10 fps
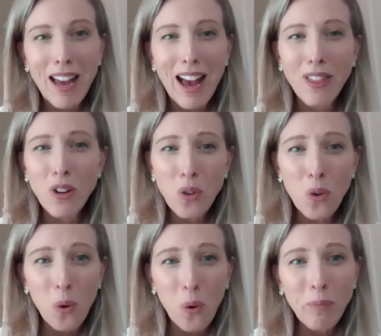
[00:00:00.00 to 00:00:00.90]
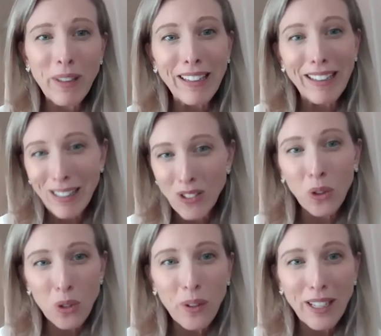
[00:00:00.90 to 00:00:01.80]
and the norm is
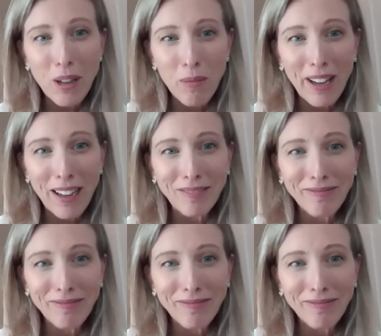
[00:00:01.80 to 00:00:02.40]
not to end up there.